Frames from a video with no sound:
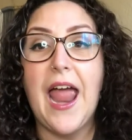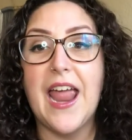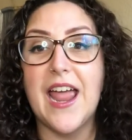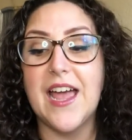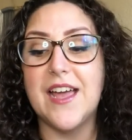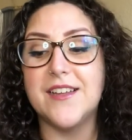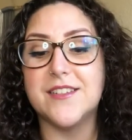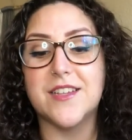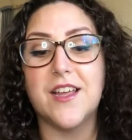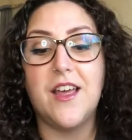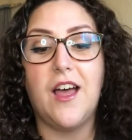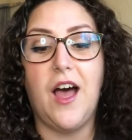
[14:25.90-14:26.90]
and
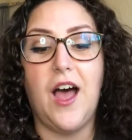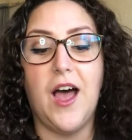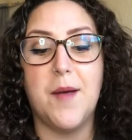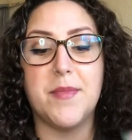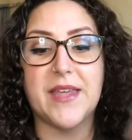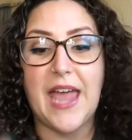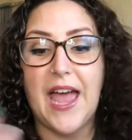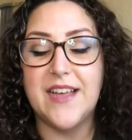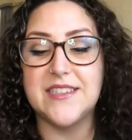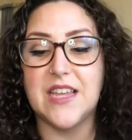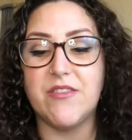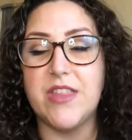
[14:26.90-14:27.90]
um, the cat
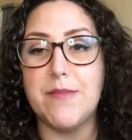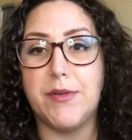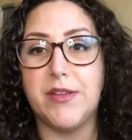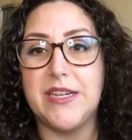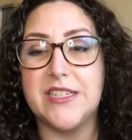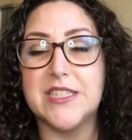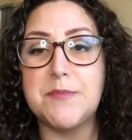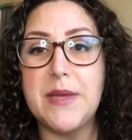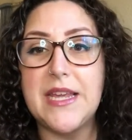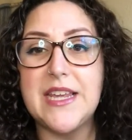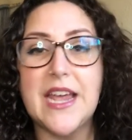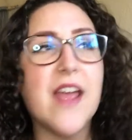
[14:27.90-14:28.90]
is given the ability to
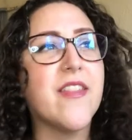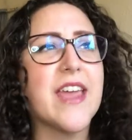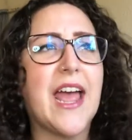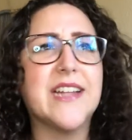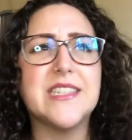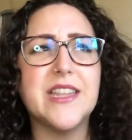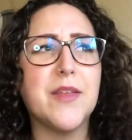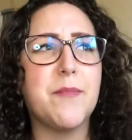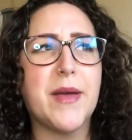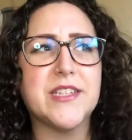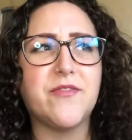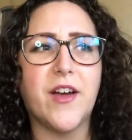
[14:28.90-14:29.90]
speak and the cat's like the
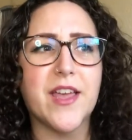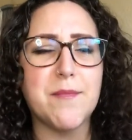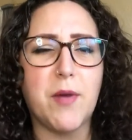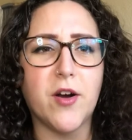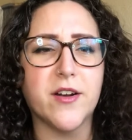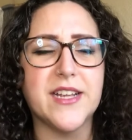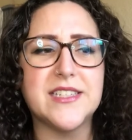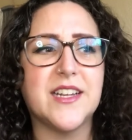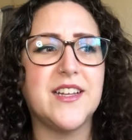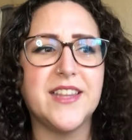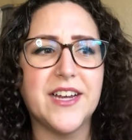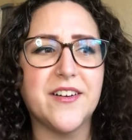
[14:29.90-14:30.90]
best fucking part. It's
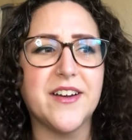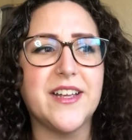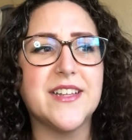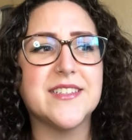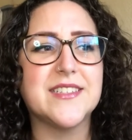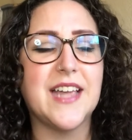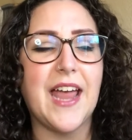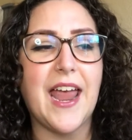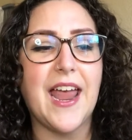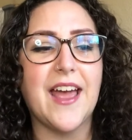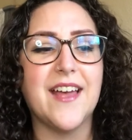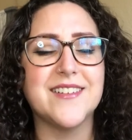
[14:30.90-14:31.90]
hilarious
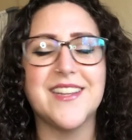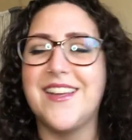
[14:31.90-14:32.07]
and